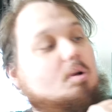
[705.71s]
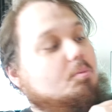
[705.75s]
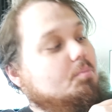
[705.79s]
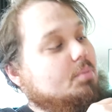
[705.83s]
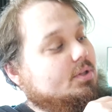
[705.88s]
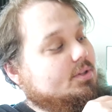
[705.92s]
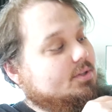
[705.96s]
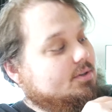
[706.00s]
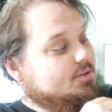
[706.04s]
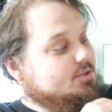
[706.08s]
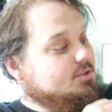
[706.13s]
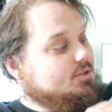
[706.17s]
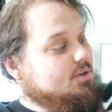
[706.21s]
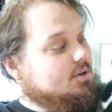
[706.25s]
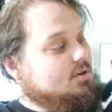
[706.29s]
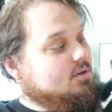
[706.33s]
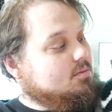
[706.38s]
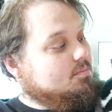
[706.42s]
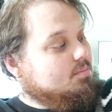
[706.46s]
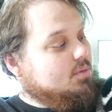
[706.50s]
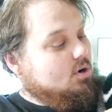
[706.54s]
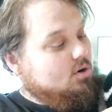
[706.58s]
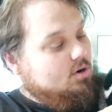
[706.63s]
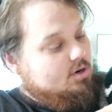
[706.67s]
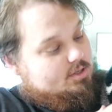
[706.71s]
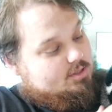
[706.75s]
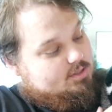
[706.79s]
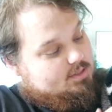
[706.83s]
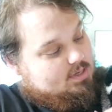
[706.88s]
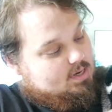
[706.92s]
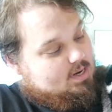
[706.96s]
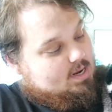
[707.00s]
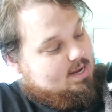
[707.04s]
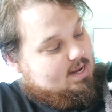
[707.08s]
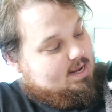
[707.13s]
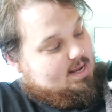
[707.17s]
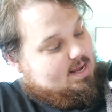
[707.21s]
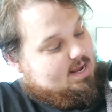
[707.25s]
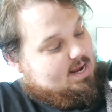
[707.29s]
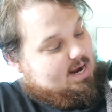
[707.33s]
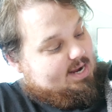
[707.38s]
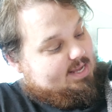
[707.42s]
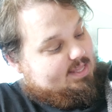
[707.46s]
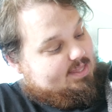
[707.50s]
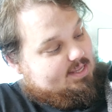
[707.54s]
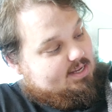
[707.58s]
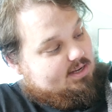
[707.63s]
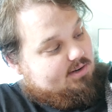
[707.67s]
But there's certain parts,
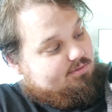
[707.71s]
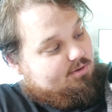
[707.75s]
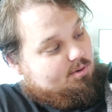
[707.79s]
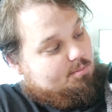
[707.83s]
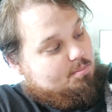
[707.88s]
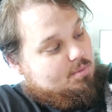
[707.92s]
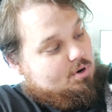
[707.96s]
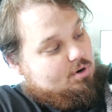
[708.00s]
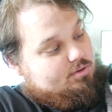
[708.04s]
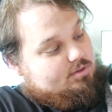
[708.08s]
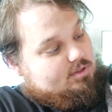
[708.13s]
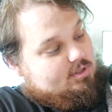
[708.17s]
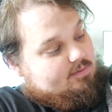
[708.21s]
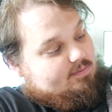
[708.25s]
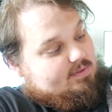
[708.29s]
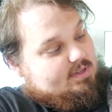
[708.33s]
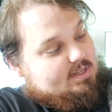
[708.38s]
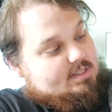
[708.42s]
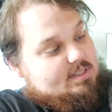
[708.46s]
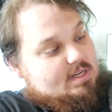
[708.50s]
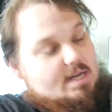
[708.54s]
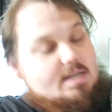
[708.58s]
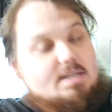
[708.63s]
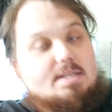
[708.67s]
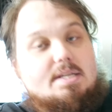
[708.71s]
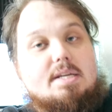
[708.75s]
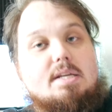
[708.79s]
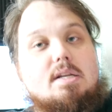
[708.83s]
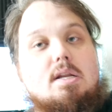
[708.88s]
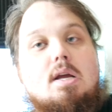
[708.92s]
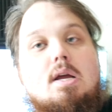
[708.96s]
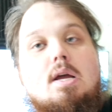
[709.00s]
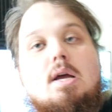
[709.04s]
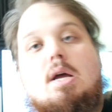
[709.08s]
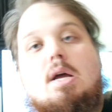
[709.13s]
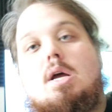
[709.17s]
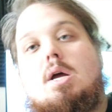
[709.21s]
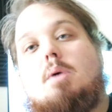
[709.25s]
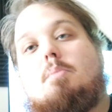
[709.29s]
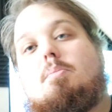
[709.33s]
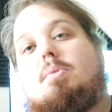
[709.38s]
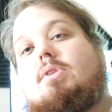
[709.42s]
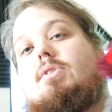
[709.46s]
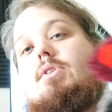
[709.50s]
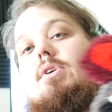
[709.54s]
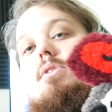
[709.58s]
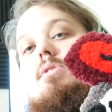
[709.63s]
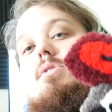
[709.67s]
I think for most of this I did,
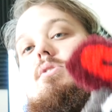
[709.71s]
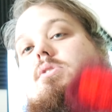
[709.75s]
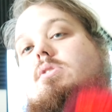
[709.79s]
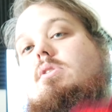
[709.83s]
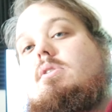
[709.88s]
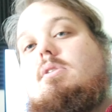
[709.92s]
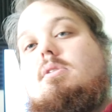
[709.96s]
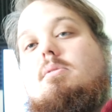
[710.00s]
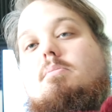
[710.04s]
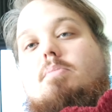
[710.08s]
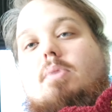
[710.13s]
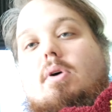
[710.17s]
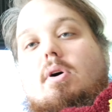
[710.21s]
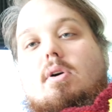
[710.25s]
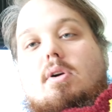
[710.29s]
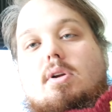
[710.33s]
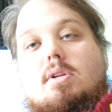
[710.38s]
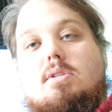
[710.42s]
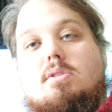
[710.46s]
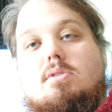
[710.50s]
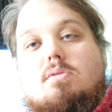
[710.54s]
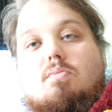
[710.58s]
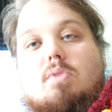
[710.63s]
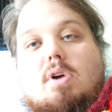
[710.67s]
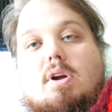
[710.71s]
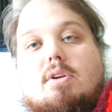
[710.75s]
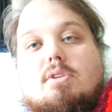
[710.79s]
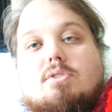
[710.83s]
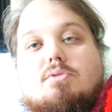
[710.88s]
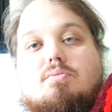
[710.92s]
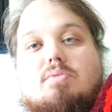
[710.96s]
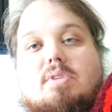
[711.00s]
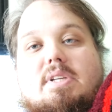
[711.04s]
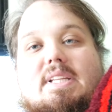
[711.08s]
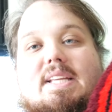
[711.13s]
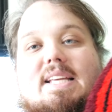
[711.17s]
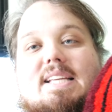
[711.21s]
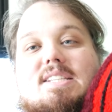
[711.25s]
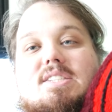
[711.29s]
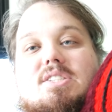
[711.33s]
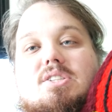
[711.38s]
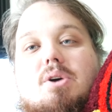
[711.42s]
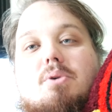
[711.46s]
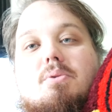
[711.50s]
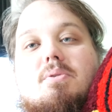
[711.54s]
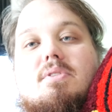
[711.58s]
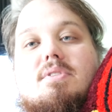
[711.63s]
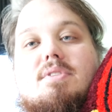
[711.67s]
but there's certain parts where it's really
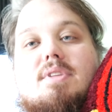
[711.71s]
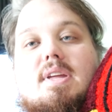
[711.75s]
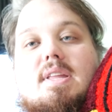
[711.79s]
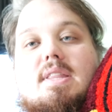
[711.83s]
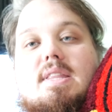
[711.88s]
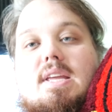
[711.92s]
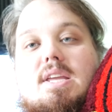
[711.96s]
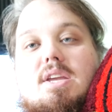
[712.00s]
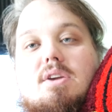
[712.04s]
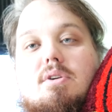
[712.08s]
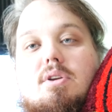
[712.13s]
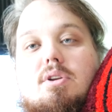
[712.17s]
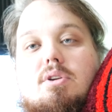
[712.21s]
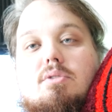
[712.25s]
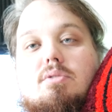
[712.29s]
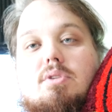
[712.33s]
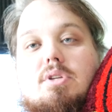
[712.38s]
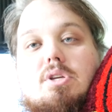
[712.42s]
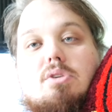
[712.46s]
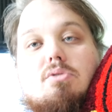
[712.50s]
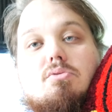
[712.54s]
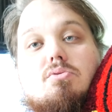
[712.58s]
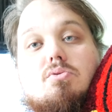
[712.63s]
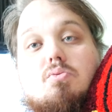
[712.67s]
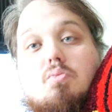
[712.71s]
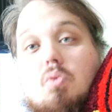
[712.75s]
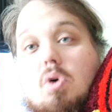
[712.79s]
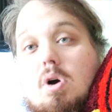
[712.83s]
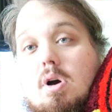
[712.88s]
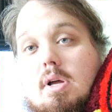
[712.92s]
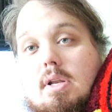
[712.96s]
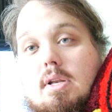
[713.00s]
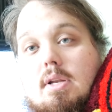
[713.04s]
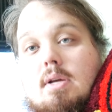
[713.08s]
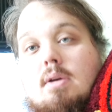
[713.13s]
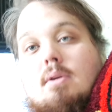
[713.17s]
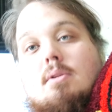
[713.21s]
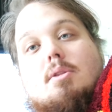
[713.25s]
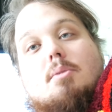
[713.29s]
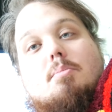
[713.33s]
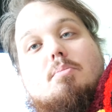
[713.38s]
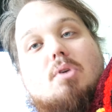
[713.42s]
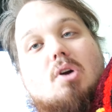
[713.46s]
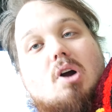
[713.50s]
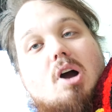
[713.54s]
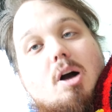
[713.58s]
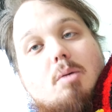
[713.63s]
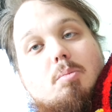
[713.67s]
so thin that you can only use 1. The
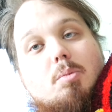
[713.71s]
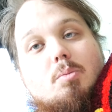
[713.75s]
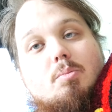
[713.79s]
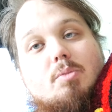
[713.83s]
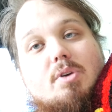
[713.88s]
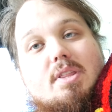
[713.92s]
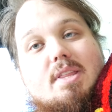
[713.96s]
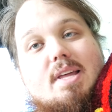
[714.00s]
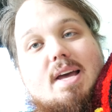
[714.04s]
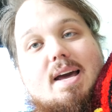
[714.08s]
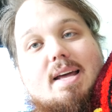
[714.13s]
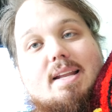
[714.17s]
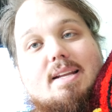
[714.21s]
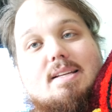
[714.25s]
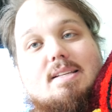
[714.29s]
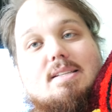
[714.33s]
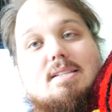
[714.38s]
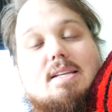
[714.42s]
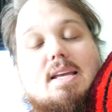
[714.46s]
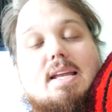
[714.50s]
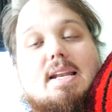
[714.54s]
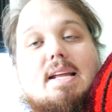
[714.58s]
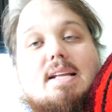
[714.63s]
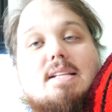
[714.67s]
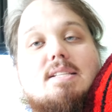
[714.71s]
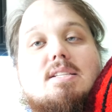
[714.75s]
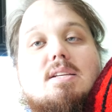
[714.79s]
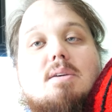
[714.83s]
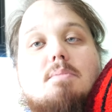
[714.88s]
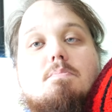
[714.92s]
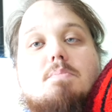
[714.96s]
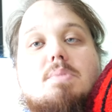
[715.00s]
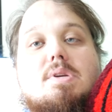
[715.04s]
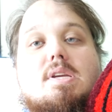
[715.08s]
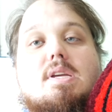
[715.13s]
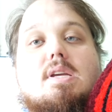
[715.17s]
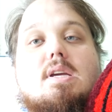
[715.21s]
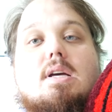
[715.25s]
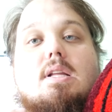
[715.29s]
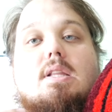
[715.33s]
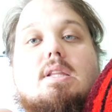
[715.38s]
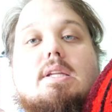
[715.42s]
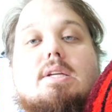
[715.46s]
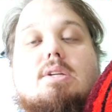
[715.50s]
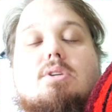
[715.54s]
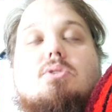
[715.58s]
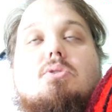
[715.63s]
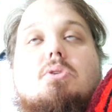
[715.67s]
problem with that is it ends up being a
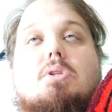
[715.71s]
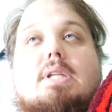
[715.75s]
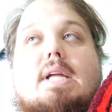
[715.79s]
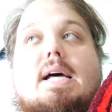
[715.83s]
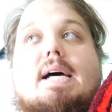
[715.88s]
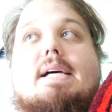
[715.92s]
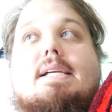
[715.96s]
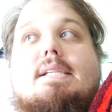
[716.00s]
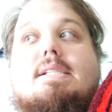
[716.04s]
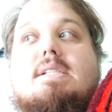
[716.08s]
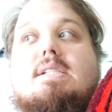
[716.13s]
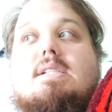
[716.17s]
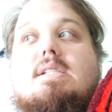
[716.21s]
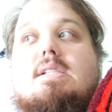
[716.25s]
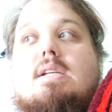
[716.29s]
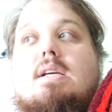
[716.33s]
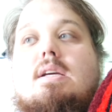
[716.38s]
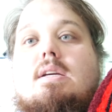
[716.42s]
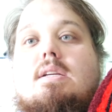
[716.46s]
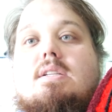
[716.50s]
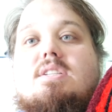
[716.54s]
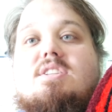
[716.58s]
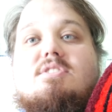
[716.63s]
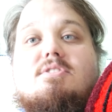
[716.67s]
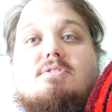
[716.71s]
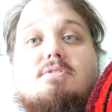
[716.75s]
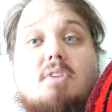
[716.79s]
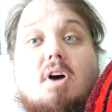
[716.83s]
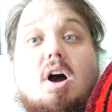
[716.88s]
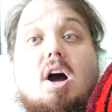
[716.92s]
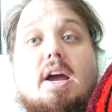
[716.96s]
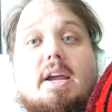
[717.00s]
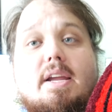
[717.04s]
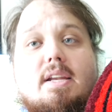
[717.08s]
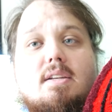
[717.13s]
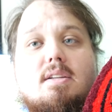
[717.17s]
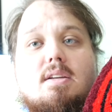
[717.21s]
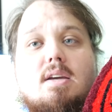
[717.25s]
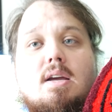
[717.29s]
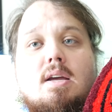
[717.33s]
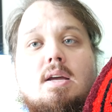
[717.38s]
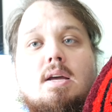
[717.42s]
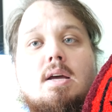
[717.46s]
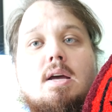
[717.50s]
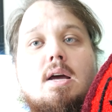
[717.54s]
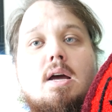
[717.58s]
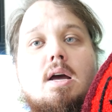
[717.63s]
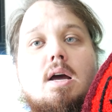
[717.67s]
little less defined.
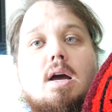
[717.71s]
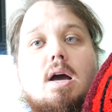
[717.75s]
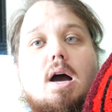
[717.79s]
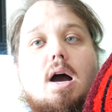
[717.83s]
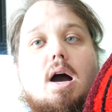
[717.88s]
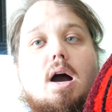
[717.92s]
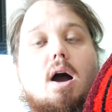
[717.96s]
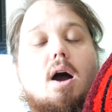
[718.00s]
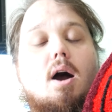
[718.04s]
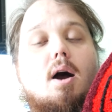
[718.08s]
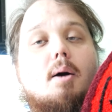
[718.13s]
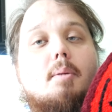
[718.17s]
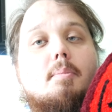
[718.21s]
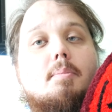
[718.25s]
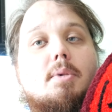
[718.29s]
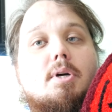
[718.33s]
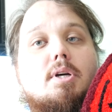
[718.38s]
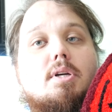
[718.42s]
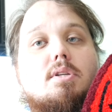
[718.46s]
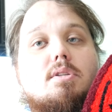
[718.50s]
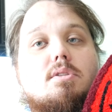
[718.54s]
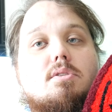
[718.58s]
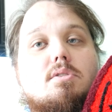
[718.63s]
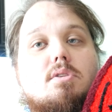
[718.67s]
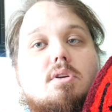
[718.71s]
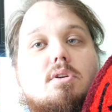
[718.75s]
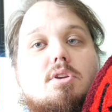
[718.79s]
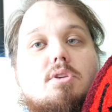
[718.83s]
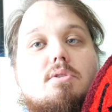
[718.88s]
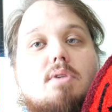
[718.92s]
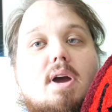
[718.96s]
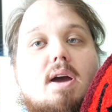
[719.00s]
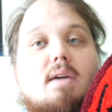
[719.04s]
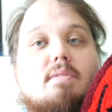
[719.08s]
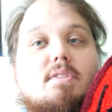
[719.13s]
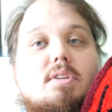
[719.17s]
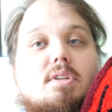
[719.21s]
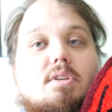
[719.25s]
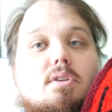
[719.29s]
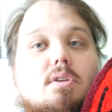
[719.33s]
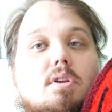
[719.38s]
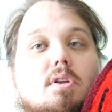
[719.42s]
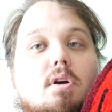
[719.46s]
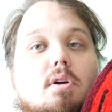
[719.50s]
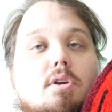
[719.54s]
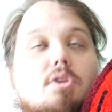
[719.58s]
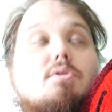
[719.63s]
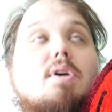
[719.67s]
So you have to
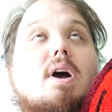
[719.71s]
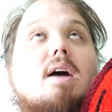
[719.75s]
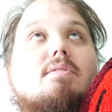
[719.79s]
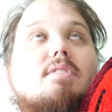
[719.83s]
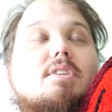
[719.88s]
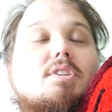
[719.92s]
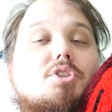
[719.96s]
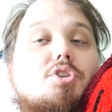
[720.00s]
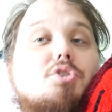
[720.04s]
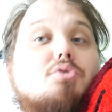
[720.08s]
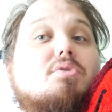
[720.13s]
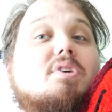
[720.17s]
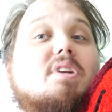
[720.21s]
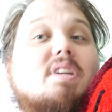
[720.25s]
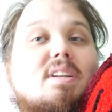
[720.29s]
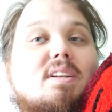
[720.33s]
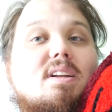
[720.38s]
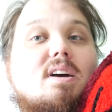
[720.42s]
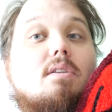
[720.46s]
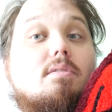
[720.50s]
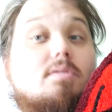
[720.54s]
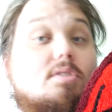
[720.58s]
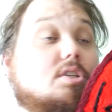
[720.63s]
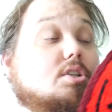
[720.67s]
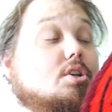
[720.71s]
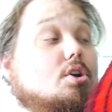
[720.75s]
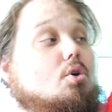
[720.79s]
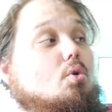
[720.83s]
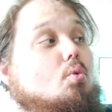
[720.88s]
know, you have to do it enough to know